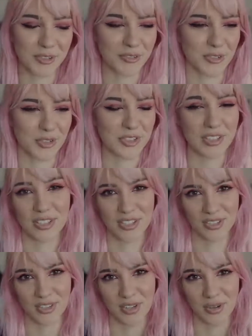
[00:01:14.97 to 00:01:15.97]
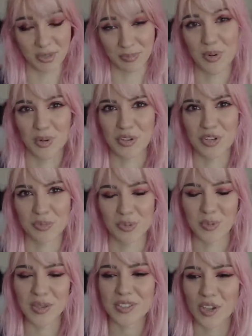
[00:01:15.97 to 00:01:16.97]
things first, this is in partnership
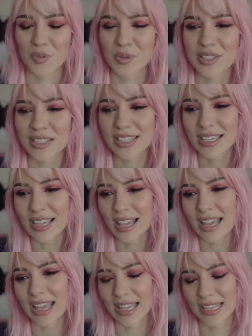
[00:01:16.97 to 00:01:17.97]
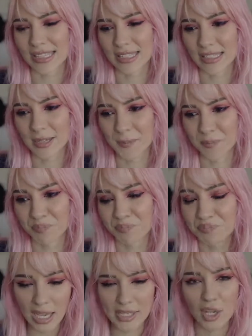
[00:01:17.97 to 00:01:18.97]
with Wix, obviously, and
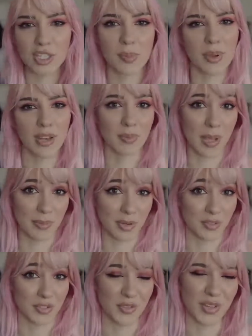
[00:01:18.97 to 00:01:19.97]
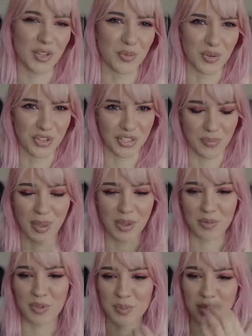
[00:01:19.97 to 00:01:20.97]
I talked about it in my previous video, which is the
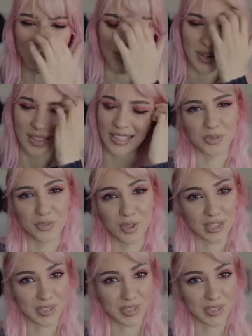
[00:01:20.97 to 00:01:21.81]
Paint With Me one. If you